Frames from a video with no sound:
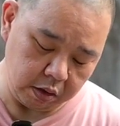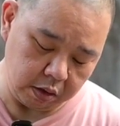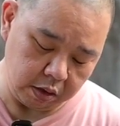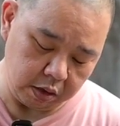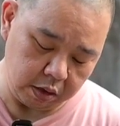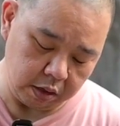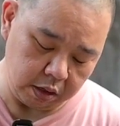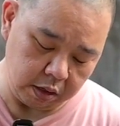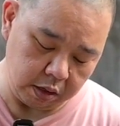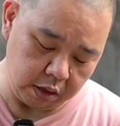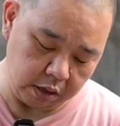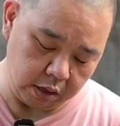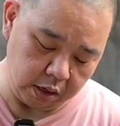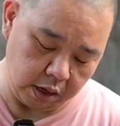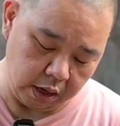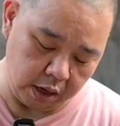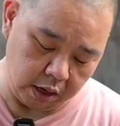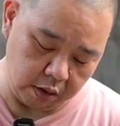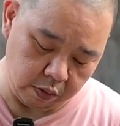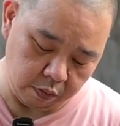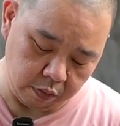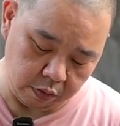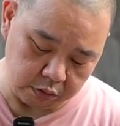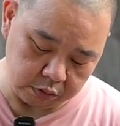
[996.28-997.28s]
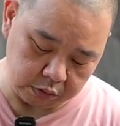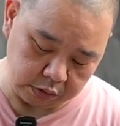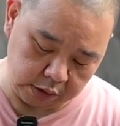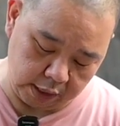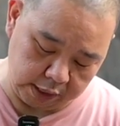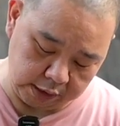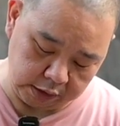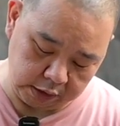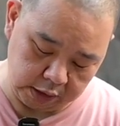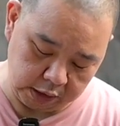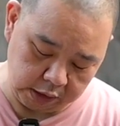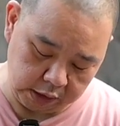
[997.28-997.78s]
Okay, I won't
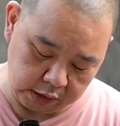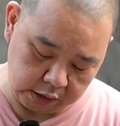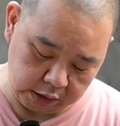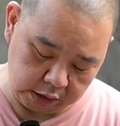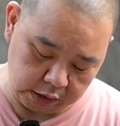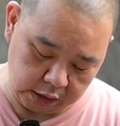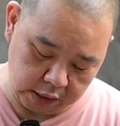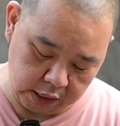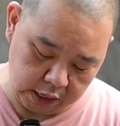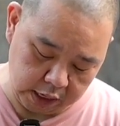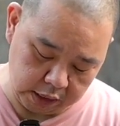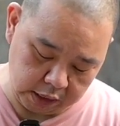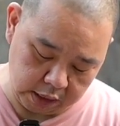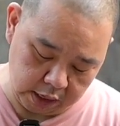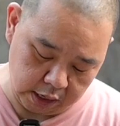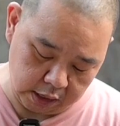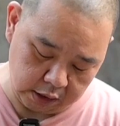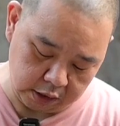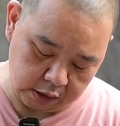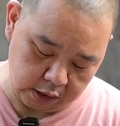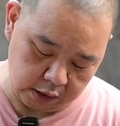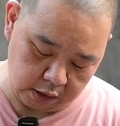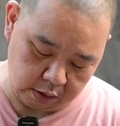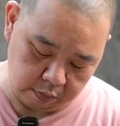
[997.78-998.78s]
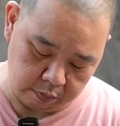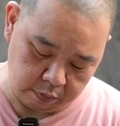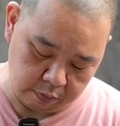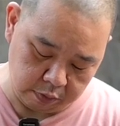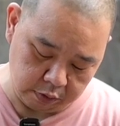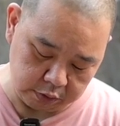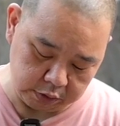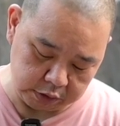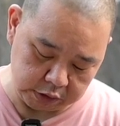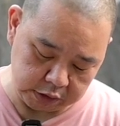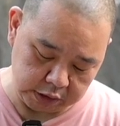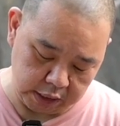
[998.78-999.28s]
tighten it yet until
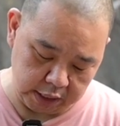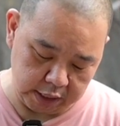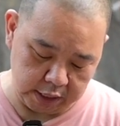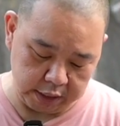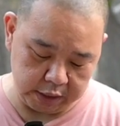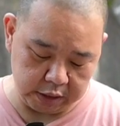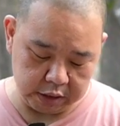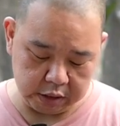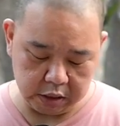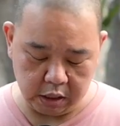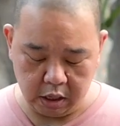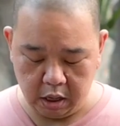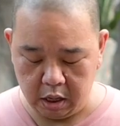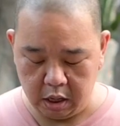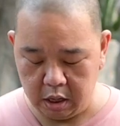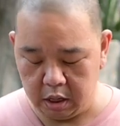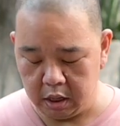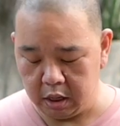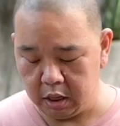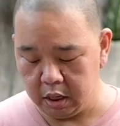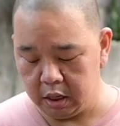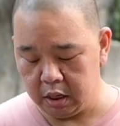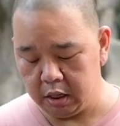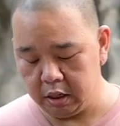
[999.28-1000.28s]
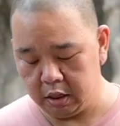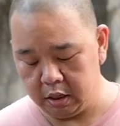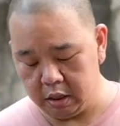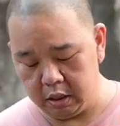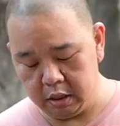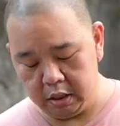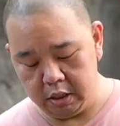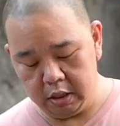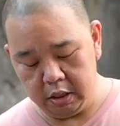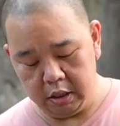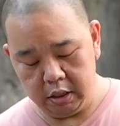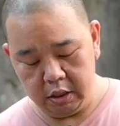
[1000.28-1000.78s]
both sides are
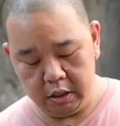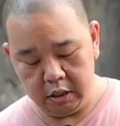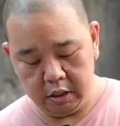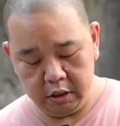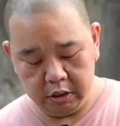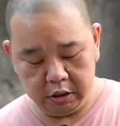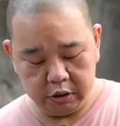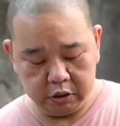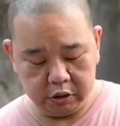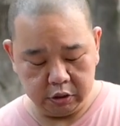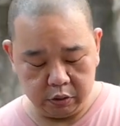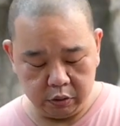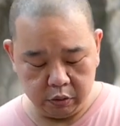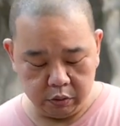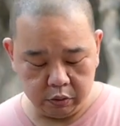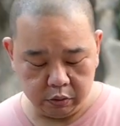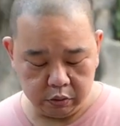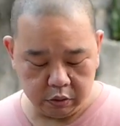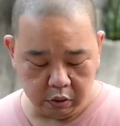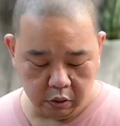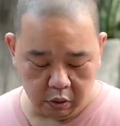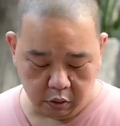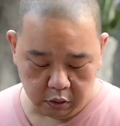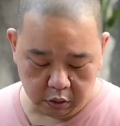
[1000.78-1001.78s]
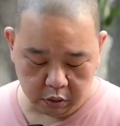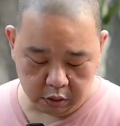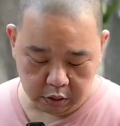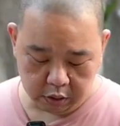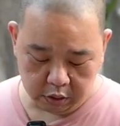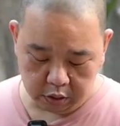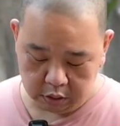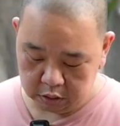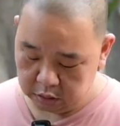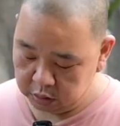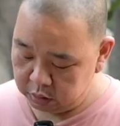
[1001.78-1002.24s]
screwed on.